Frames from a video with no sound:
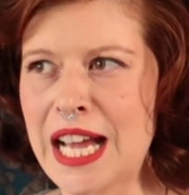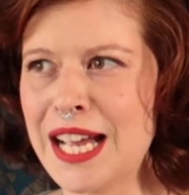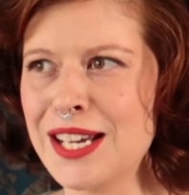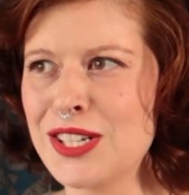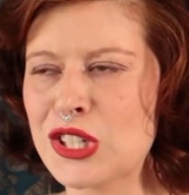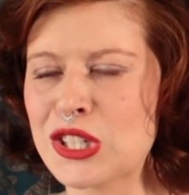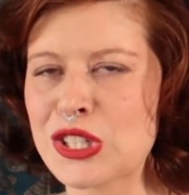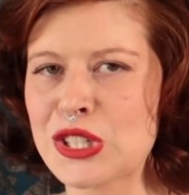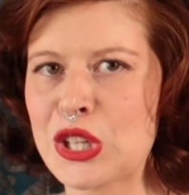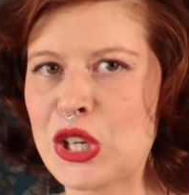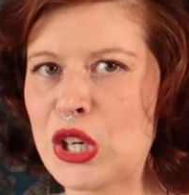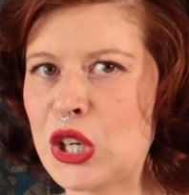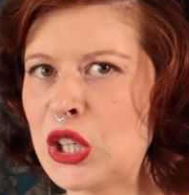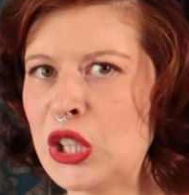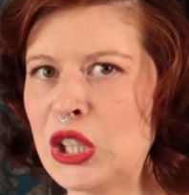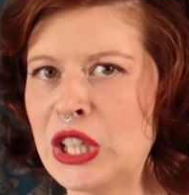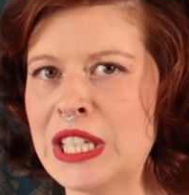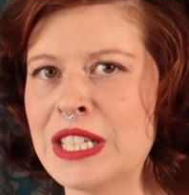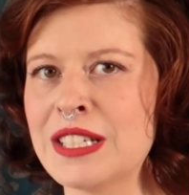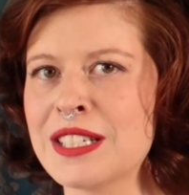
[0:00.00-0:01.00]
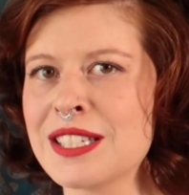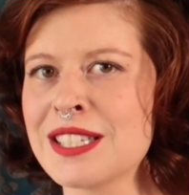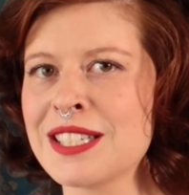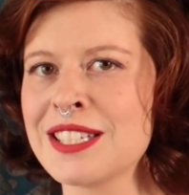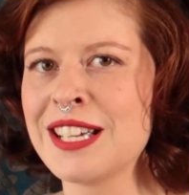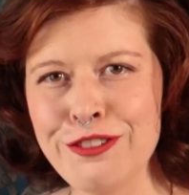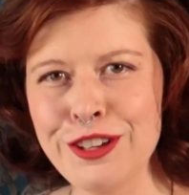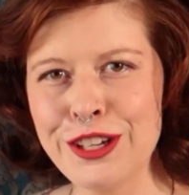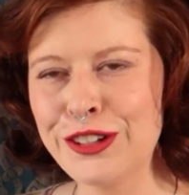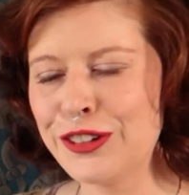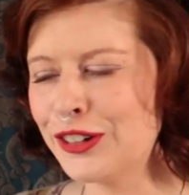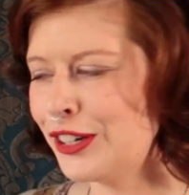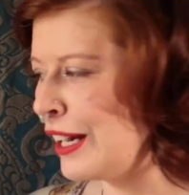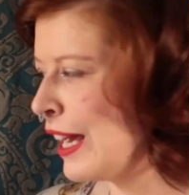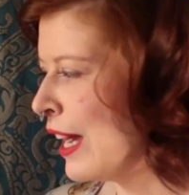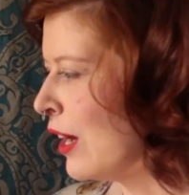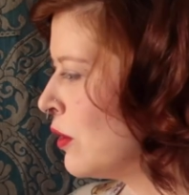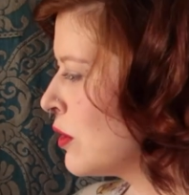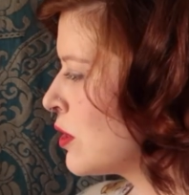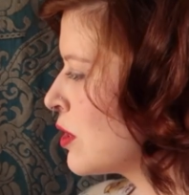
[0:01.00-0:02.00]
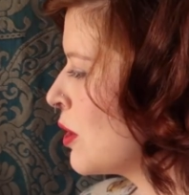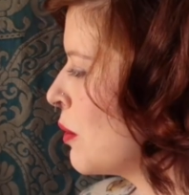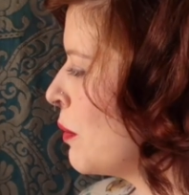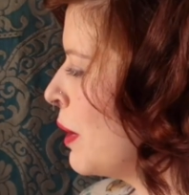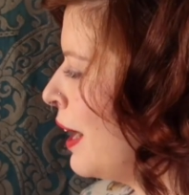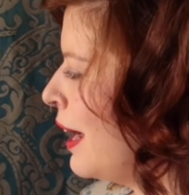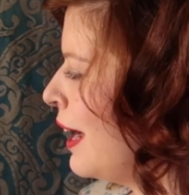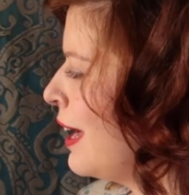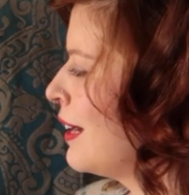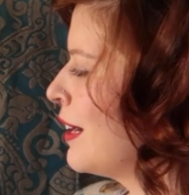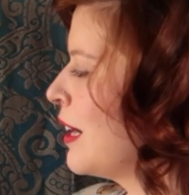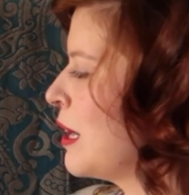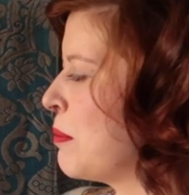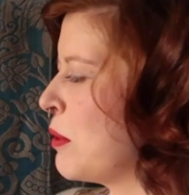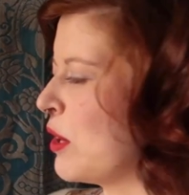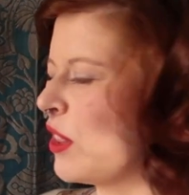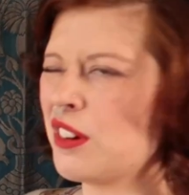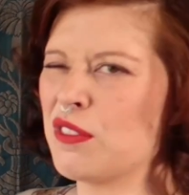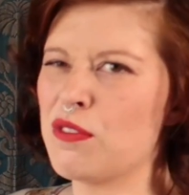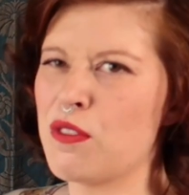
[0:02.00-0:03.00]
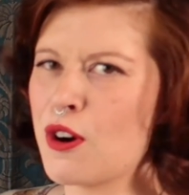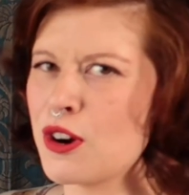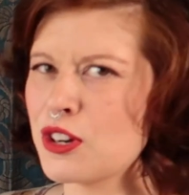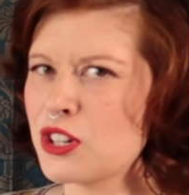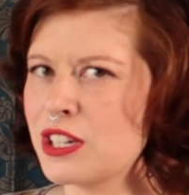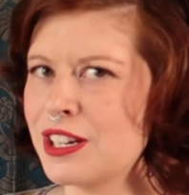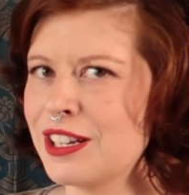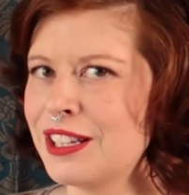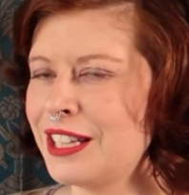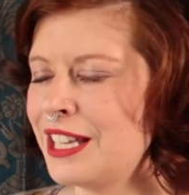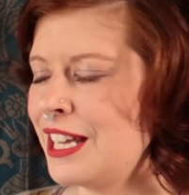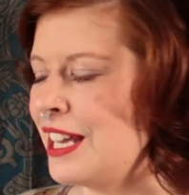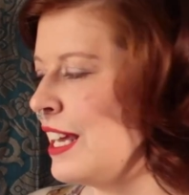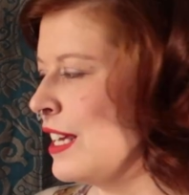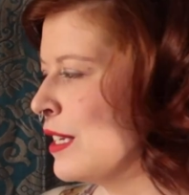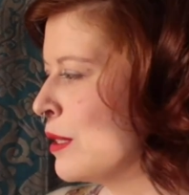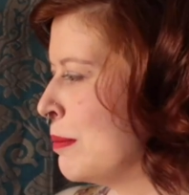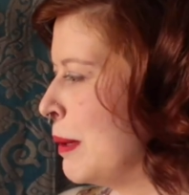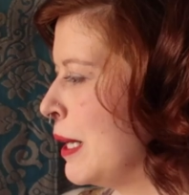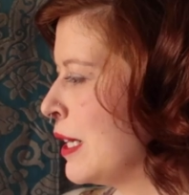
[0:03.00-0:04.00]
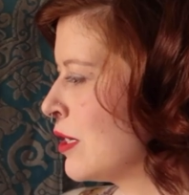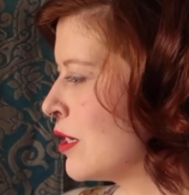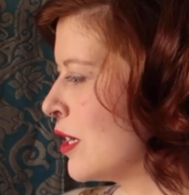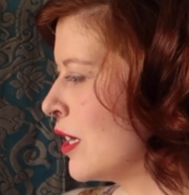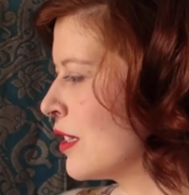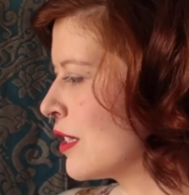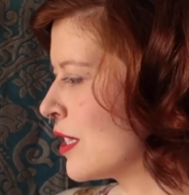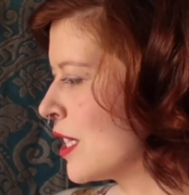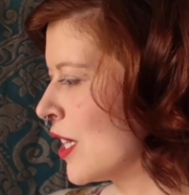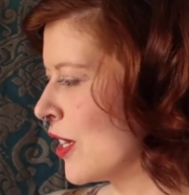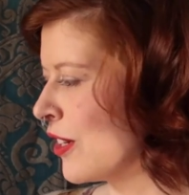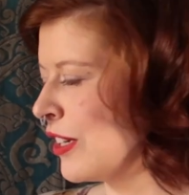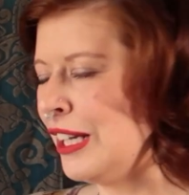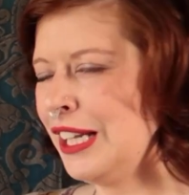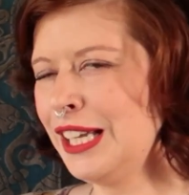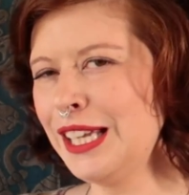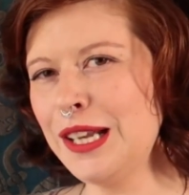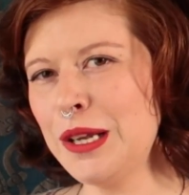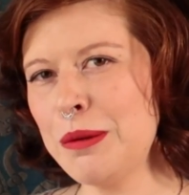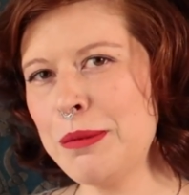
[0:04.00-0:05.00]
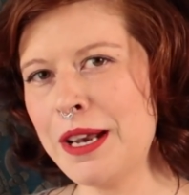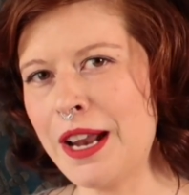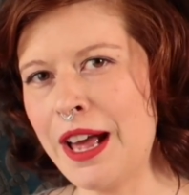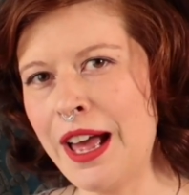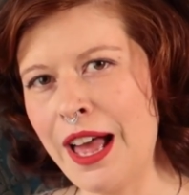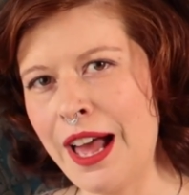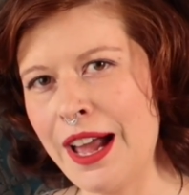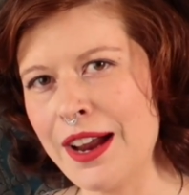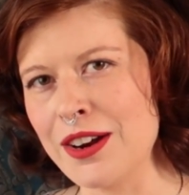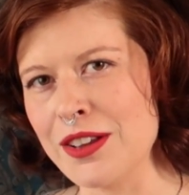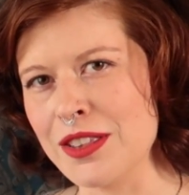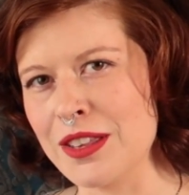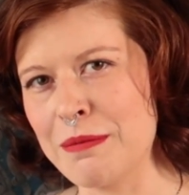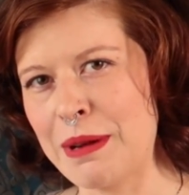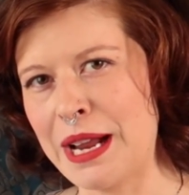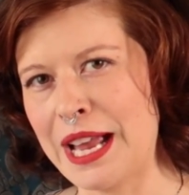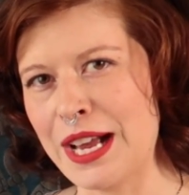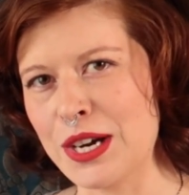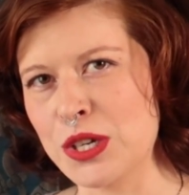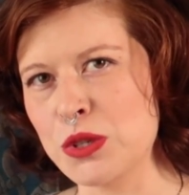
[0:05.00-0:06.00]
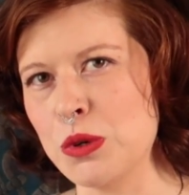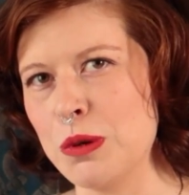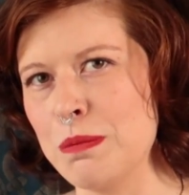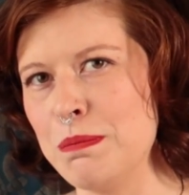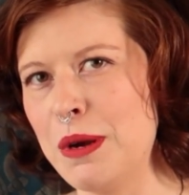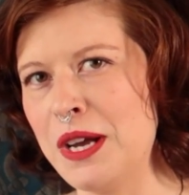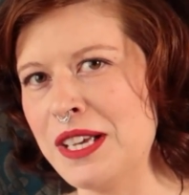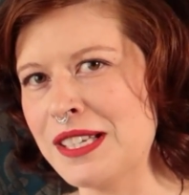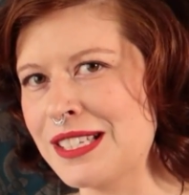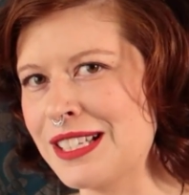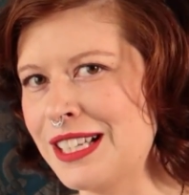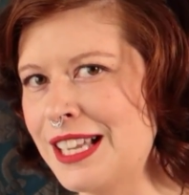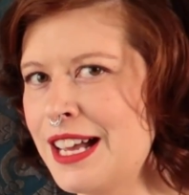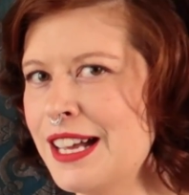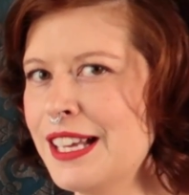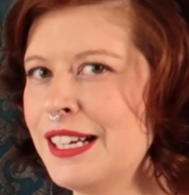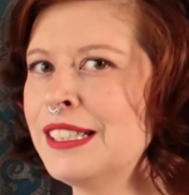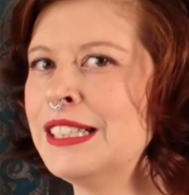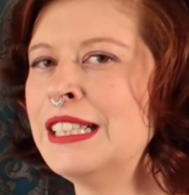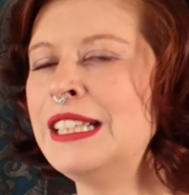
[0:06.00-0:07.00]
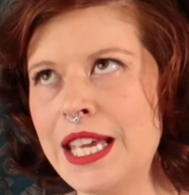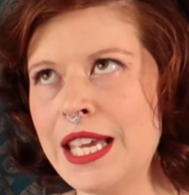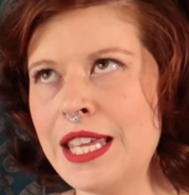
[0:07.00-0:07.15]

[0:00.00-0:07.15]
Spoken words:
I just couldn't figure it out. So what I ended up with, unfortunately, is bust darts that are a little bit higher than my actual bust line.